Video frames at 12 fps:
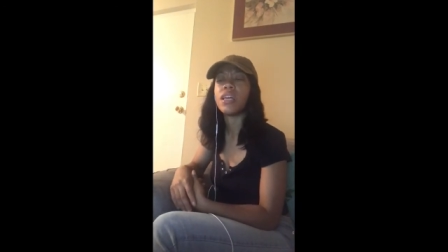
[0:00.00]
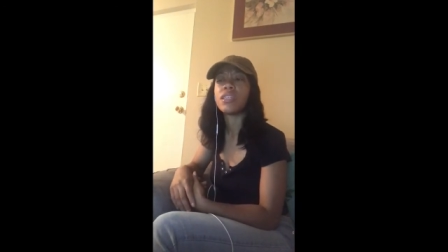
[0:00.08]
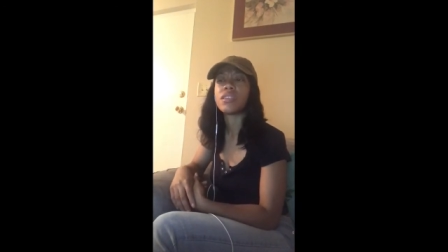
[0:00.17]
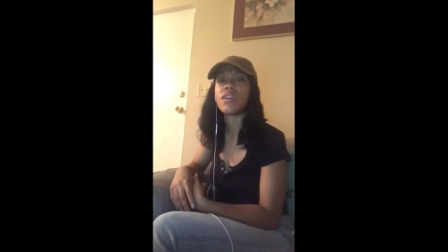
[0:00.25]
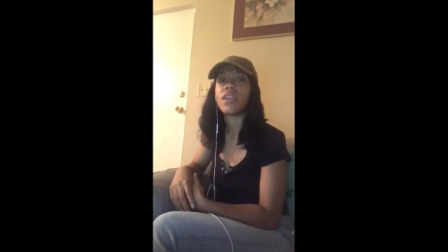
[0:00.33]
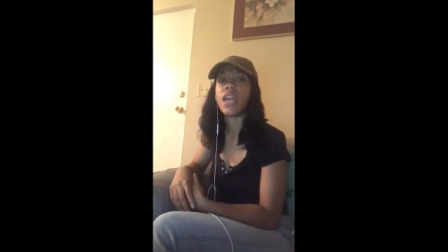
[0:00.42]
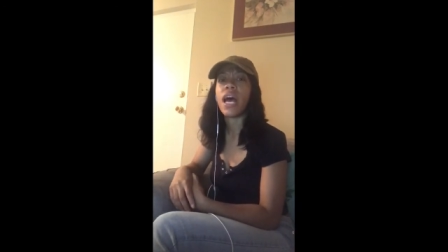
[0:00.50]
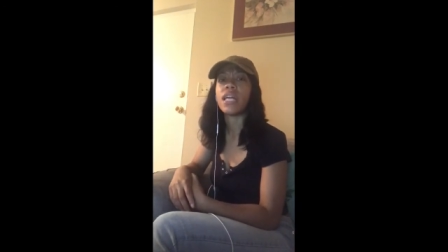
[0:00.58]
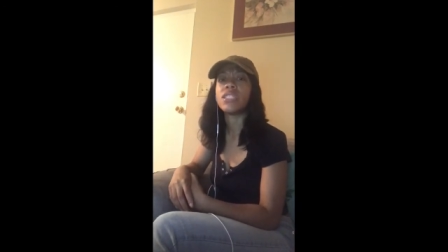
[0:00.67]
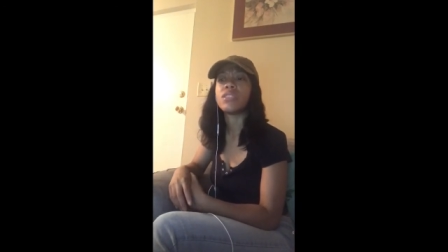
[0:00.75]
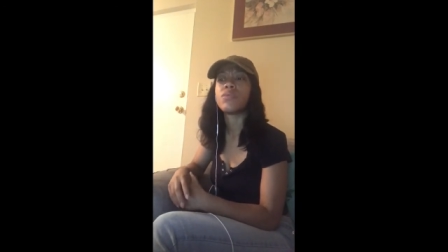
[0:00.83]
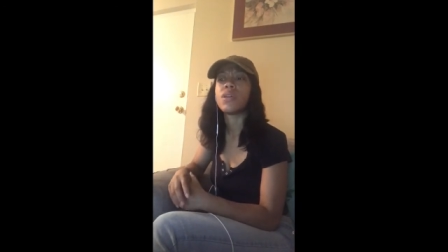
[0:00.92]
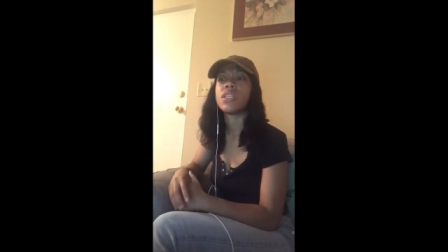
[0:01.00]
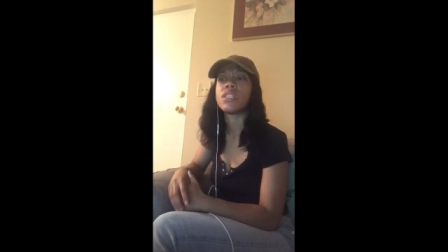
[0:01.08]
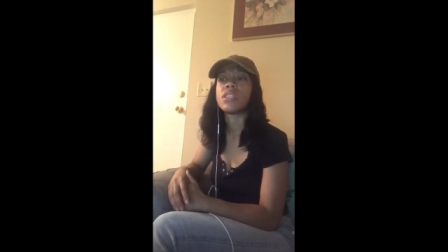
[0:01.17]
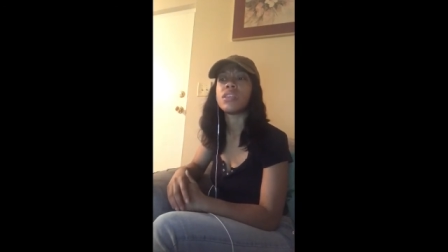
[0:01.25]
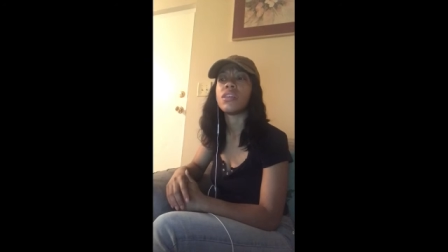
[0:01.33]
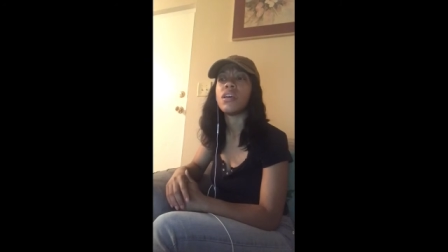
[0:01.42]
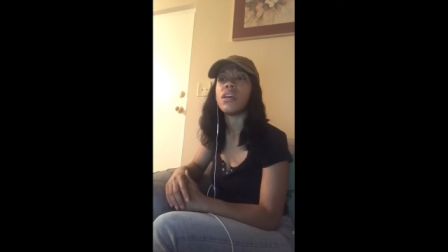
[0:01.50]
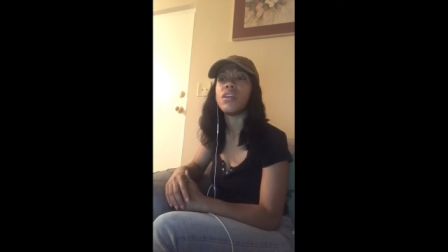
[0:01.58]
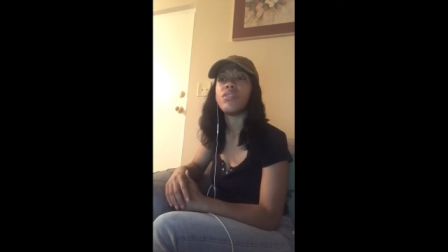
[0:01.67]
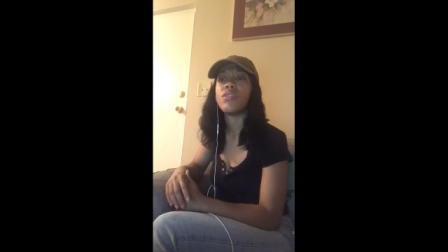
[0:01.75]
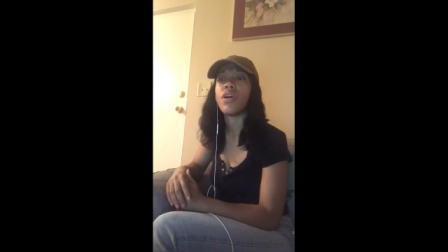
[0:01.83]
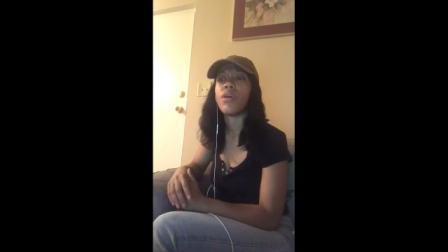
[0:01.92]
So yeah, I just wanted to,
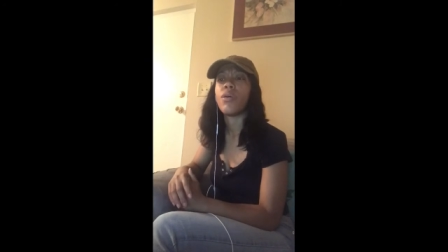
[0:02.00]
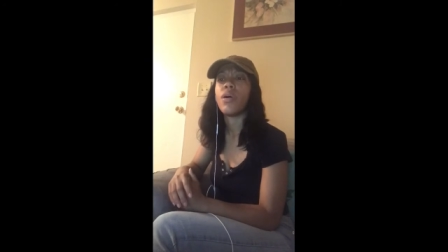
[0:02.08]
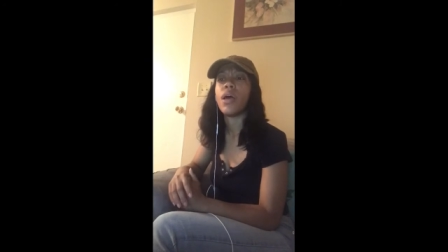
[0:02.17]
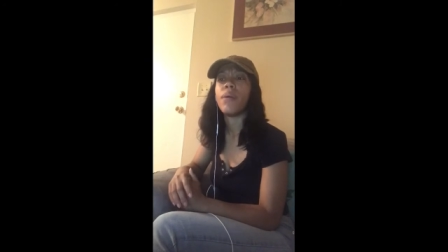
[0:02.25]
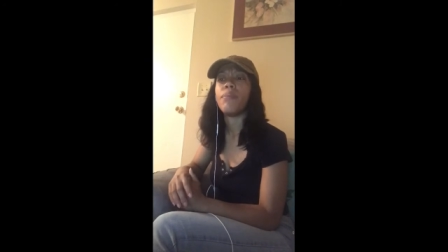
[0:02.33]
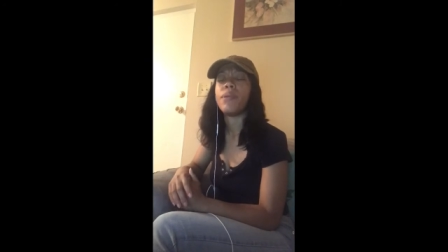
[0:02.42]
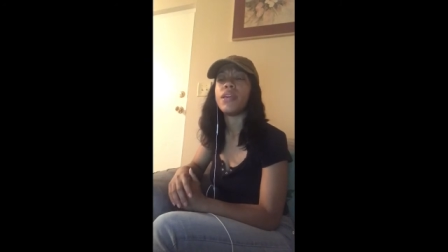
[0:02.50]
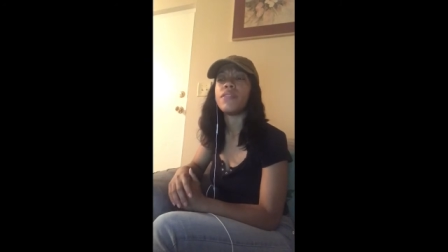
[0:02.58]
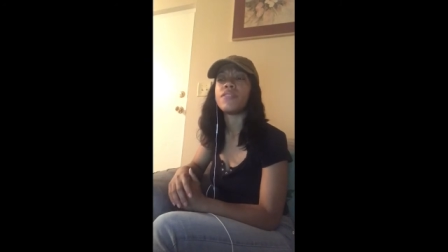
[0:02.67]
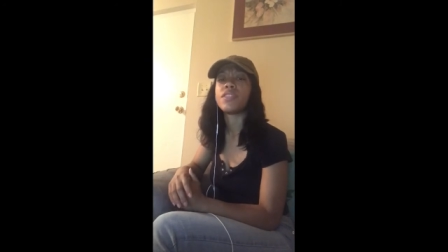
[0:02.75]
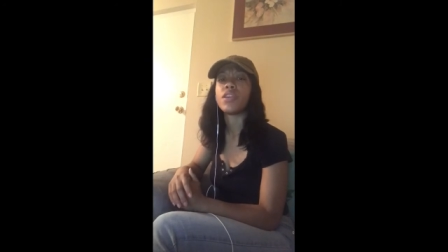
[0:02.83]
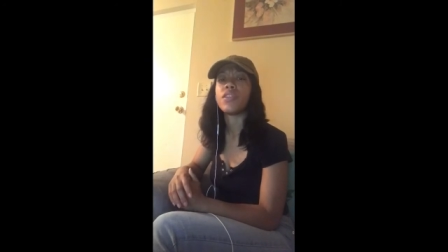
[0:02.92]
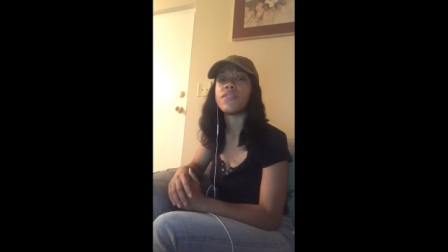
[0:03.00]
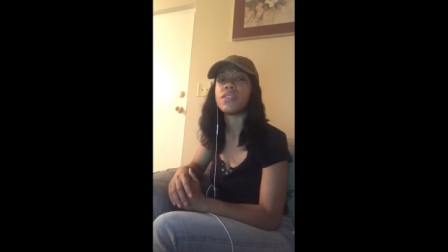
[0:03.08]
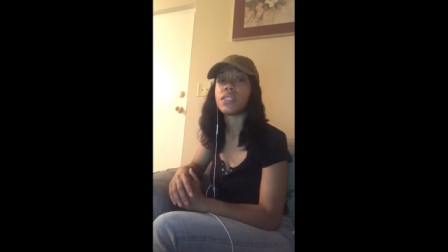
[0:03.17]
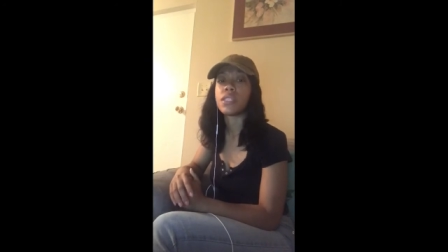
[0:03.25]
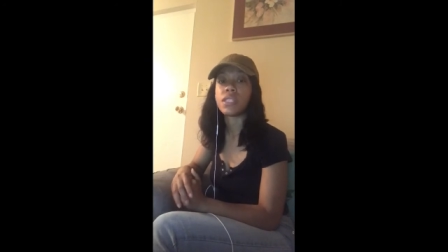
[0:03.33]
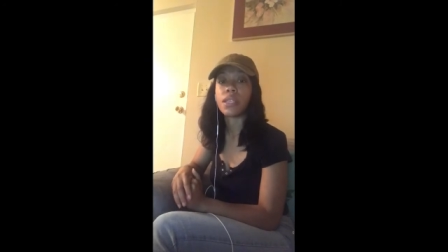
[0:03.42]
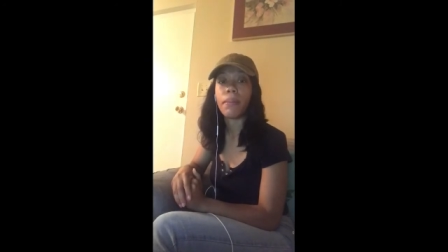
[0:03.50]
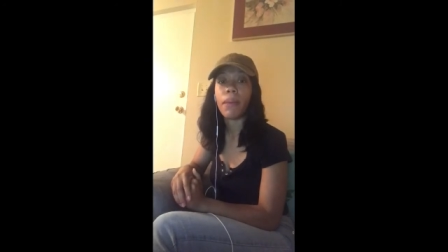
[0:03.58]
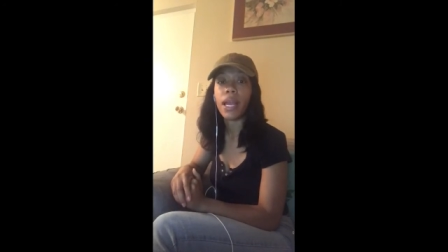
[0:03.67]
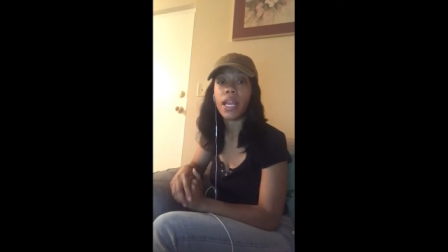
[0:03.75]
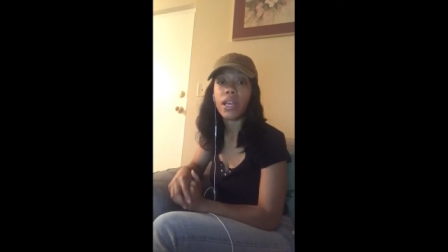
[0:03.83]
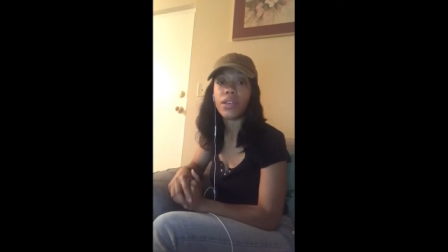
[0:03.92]
you know, be of service to
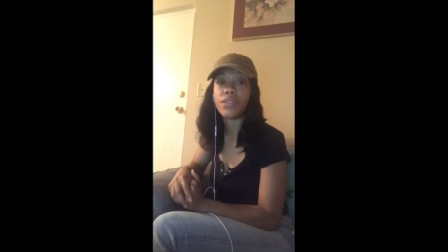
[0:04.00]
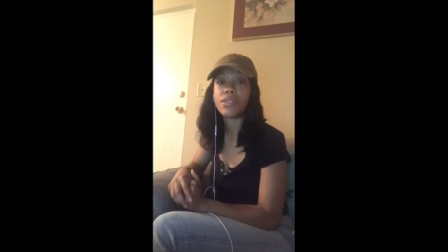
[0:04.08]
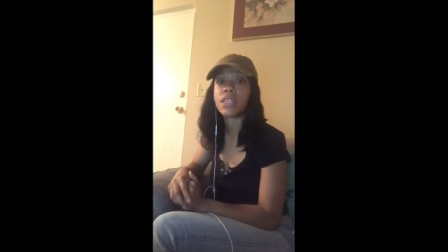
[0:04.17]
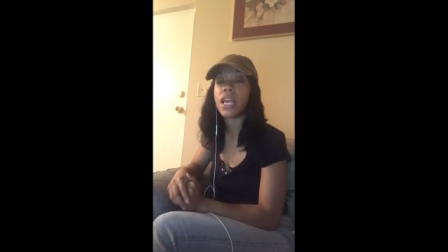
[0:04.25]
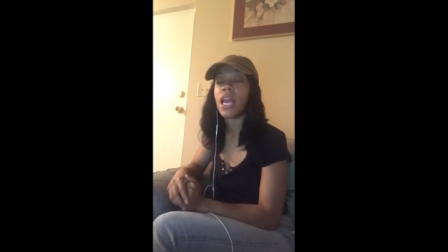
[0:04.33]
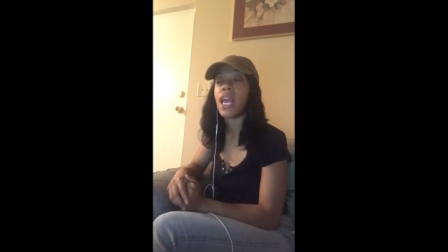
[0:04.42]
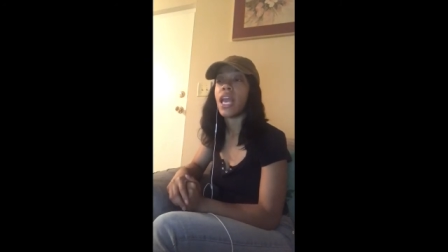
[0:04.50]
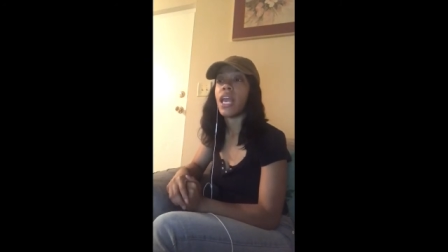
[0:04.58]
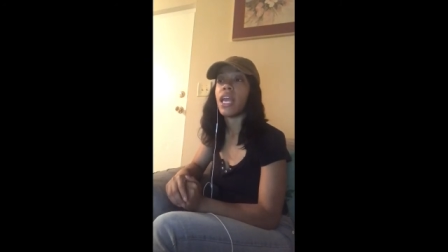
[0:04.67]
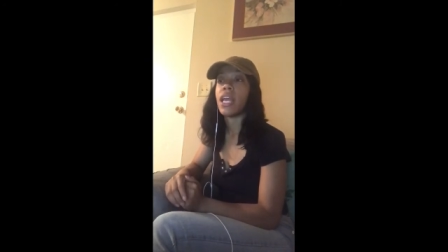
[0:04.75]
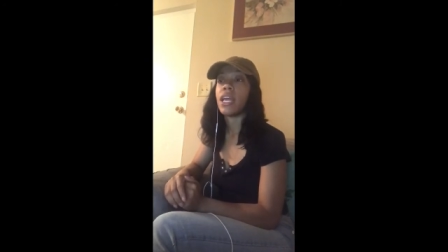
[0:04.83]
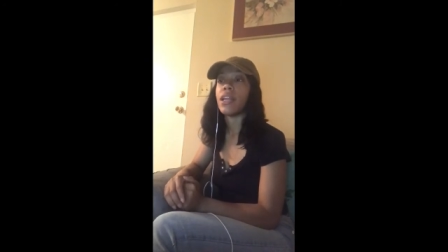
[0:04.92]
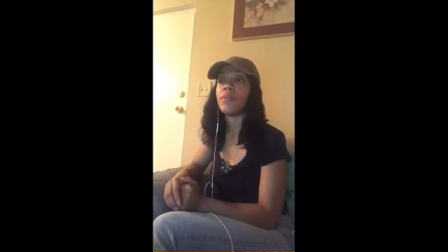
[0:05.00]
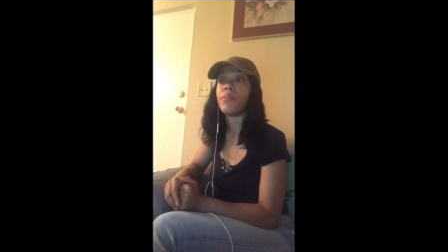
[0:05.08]
somebody else and